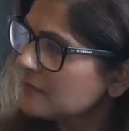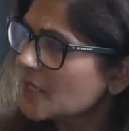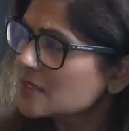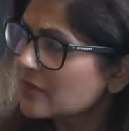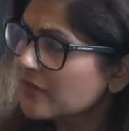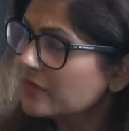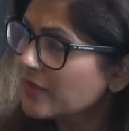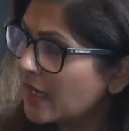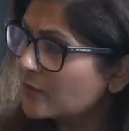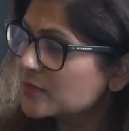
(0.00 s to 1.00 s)
So I think
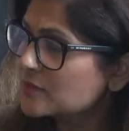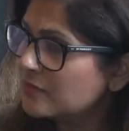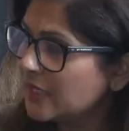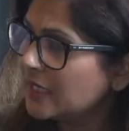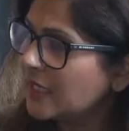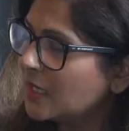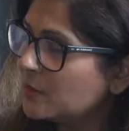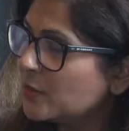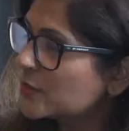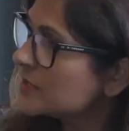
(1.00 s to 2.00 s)
that was really
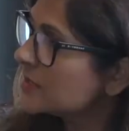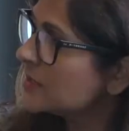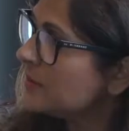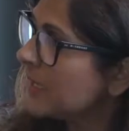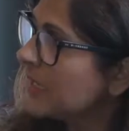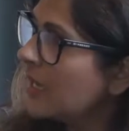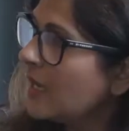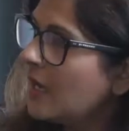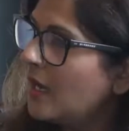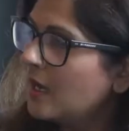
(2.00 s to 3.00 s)
important to me.
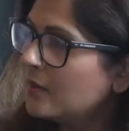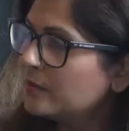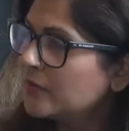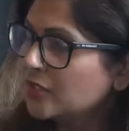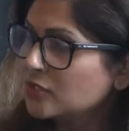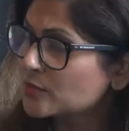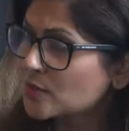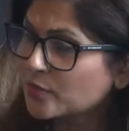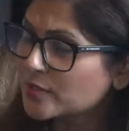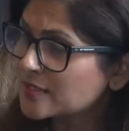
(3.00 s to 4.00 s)
The
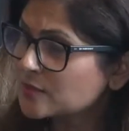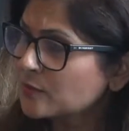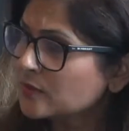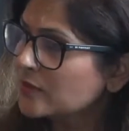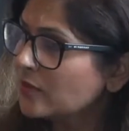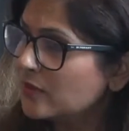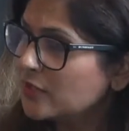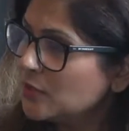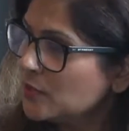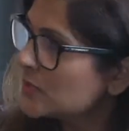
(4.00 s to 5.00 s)
adoption process was a
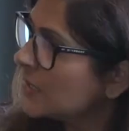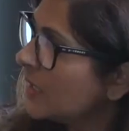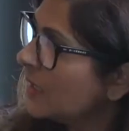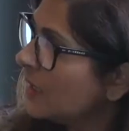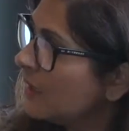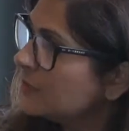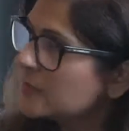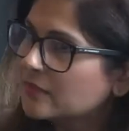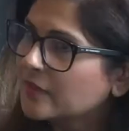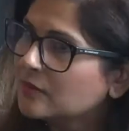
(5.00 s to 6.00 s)
hugely
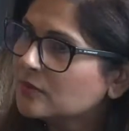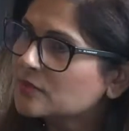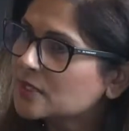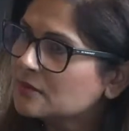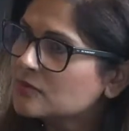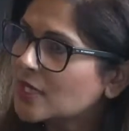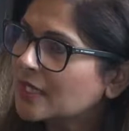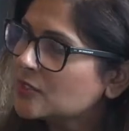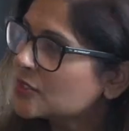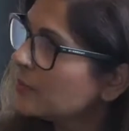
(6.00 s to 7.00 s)
difficult and
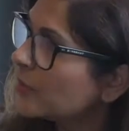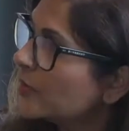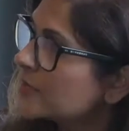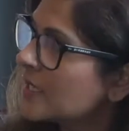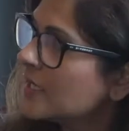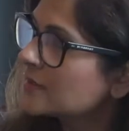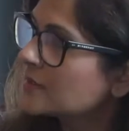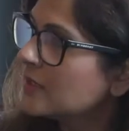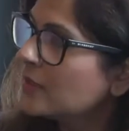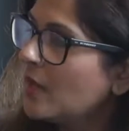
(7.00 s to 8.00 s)
challenging process.
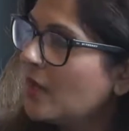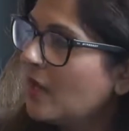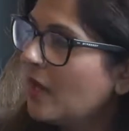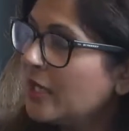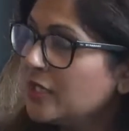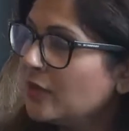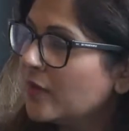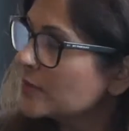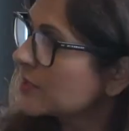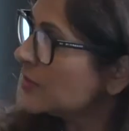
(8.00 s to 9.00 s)
So I knew
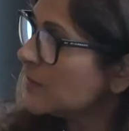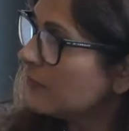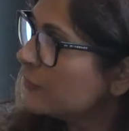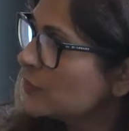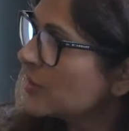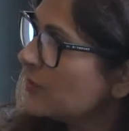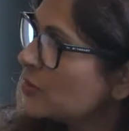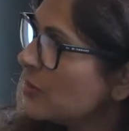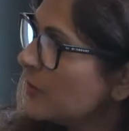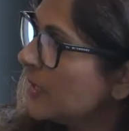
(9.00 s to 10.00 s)
that was going to be a full-time
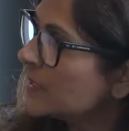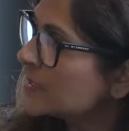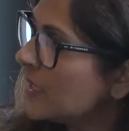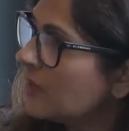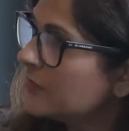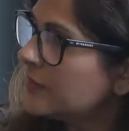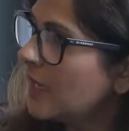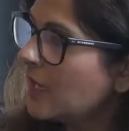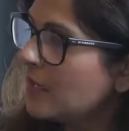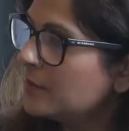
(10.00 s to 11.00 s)
job in itself,
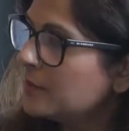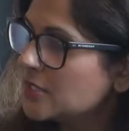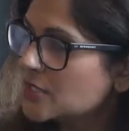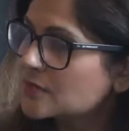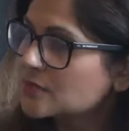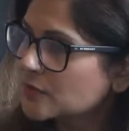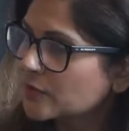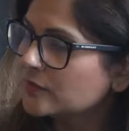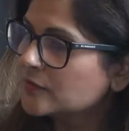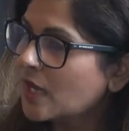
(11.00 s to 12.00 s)
but just to
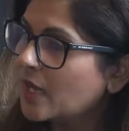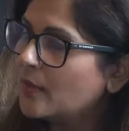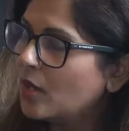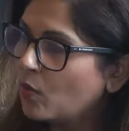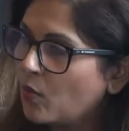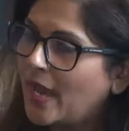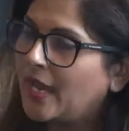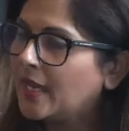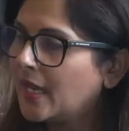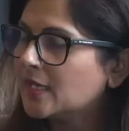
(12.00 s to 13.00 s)
sort of time
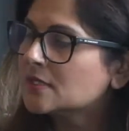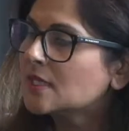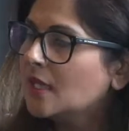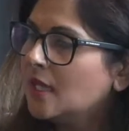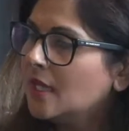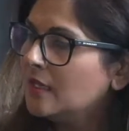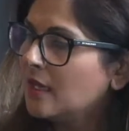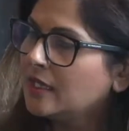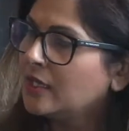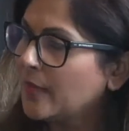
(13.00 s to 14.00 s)
away and
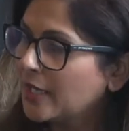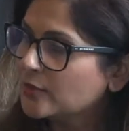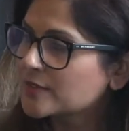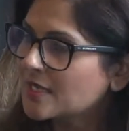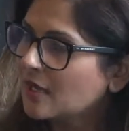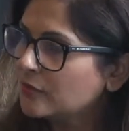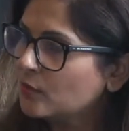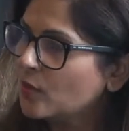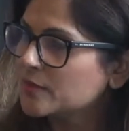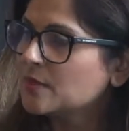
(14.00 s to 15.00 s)
learning about yourself
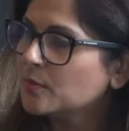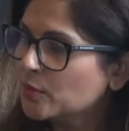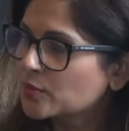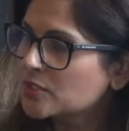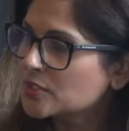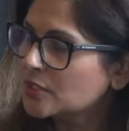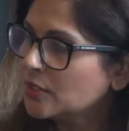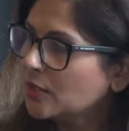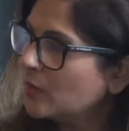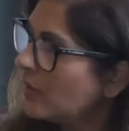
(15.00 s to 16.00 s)
and what was important to
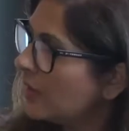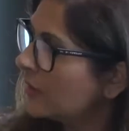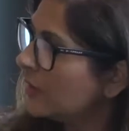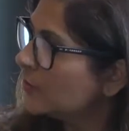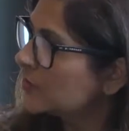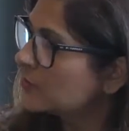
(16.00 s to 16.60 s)
you, I think was